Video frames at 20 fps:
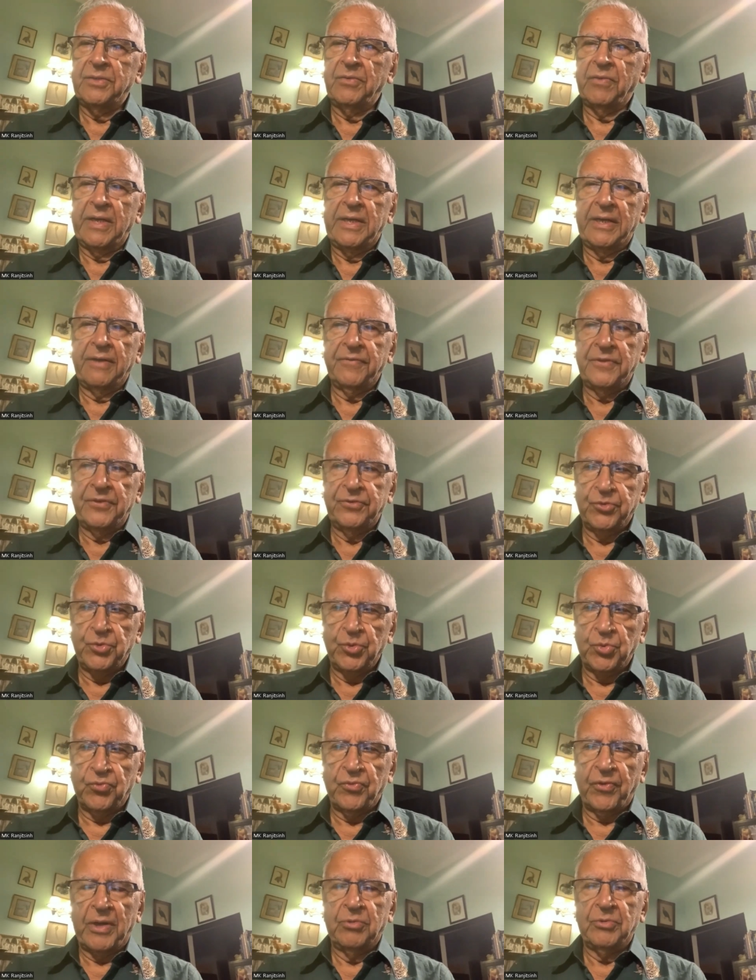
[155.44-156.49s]
the Wildlife
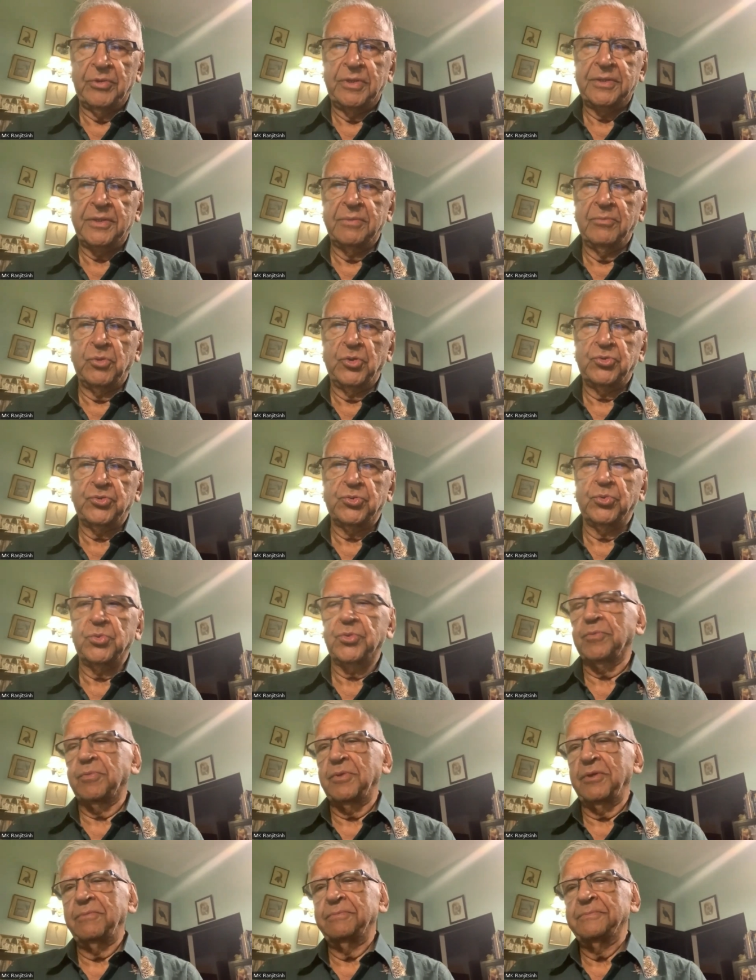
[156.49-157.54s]
Institute found it the most
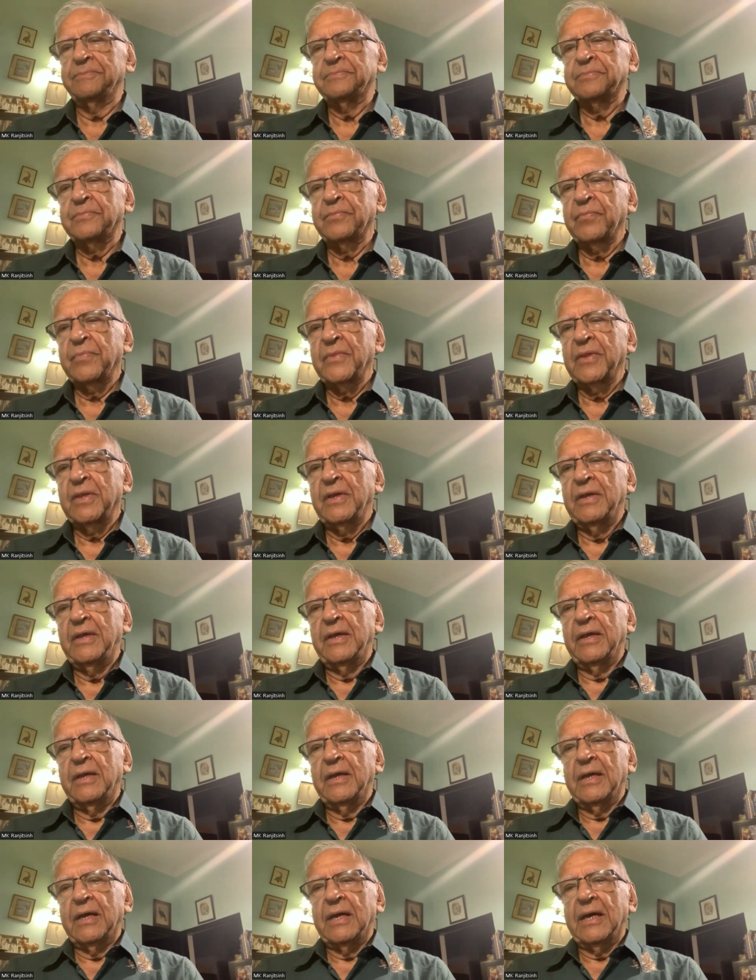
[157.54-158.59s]
suitable.
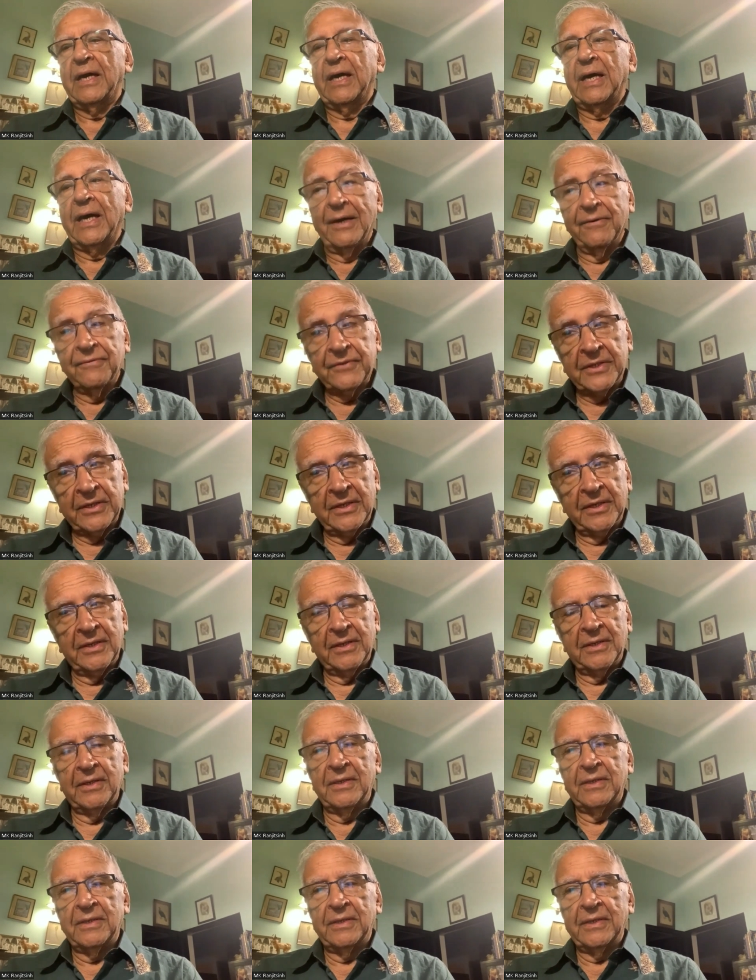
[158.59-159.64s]
After
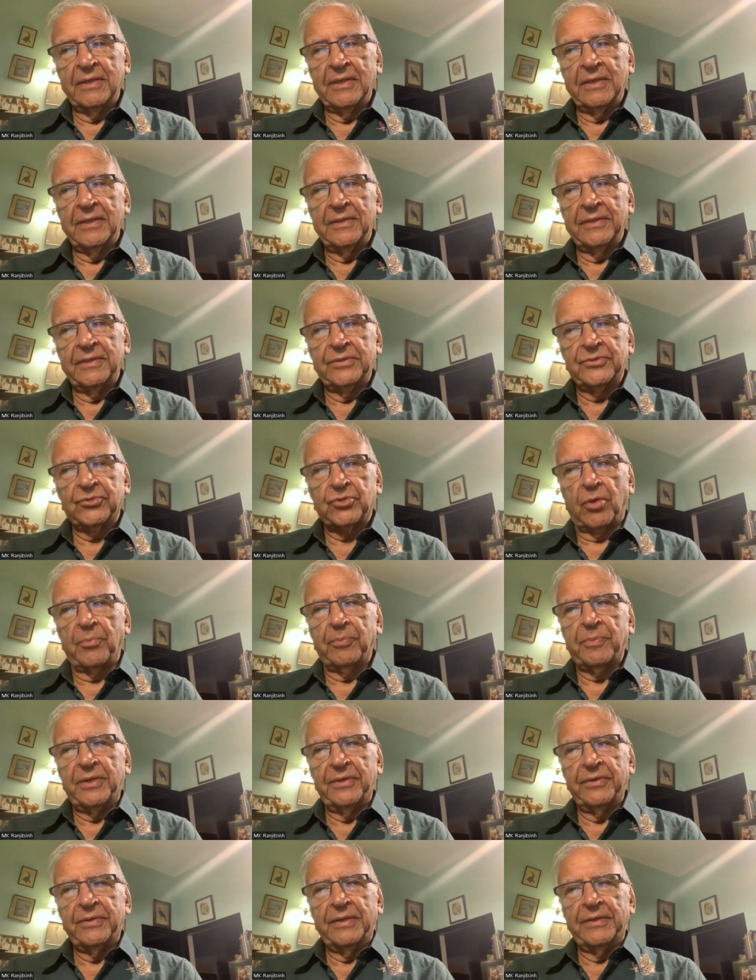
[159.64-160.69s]
the
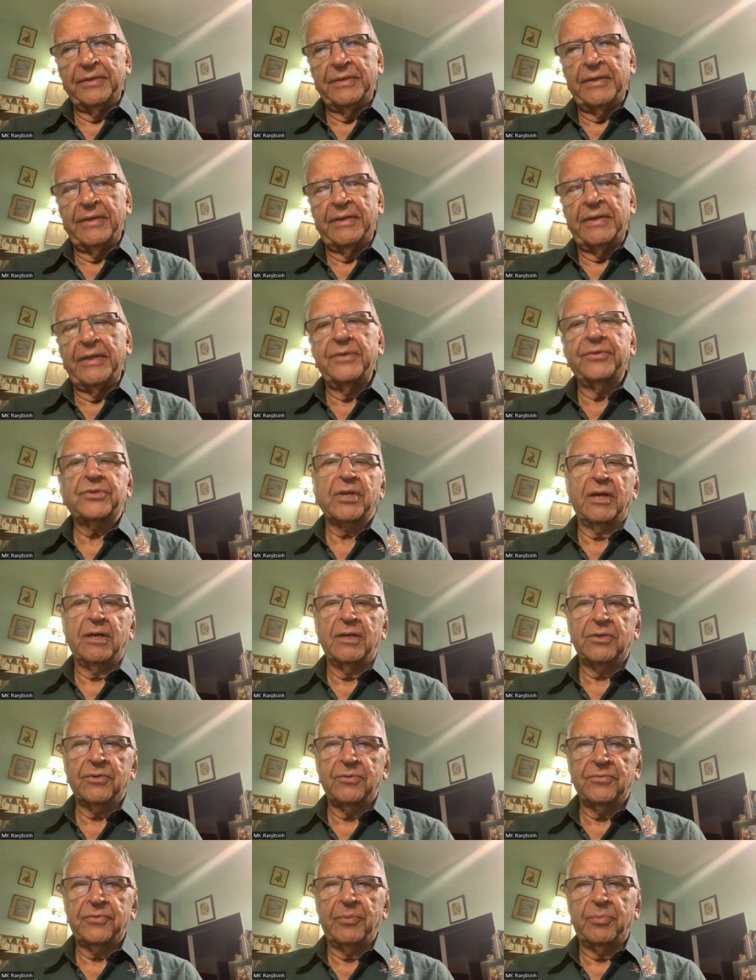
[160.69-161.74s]
stoppage and the
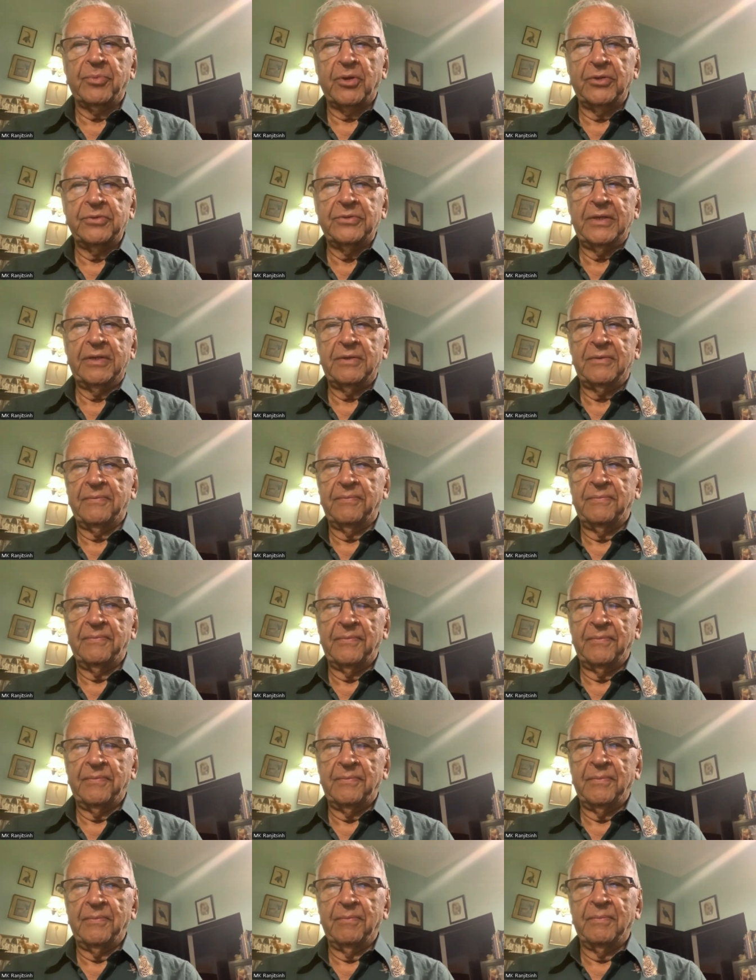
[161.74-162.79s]
restart of the project
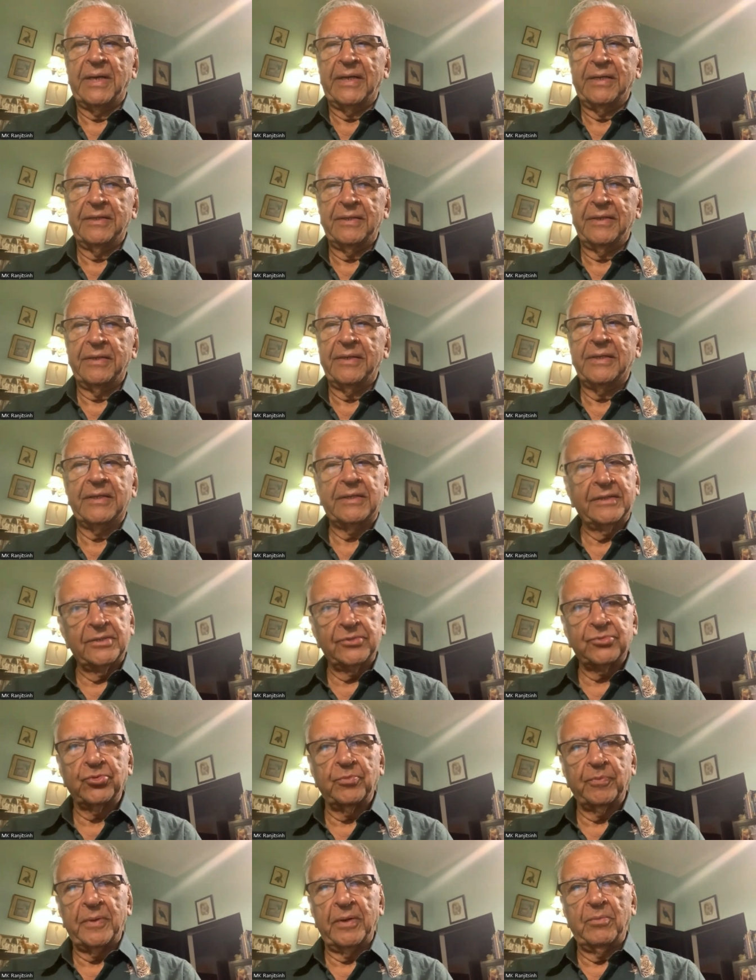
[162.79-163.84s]
by another
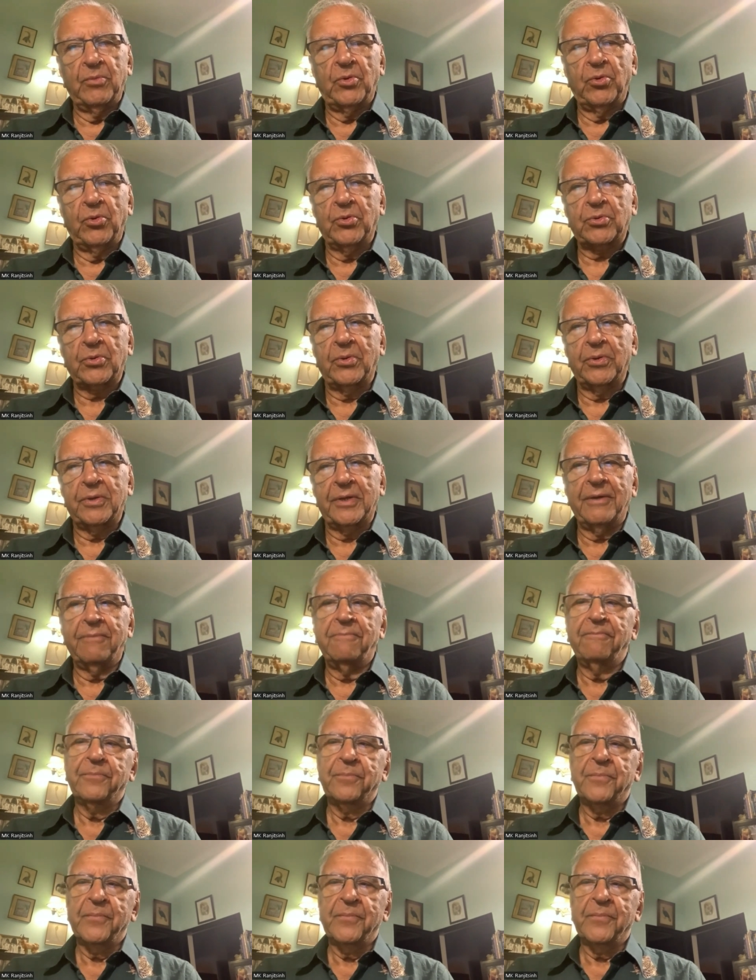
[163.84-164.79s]
Supreme Court order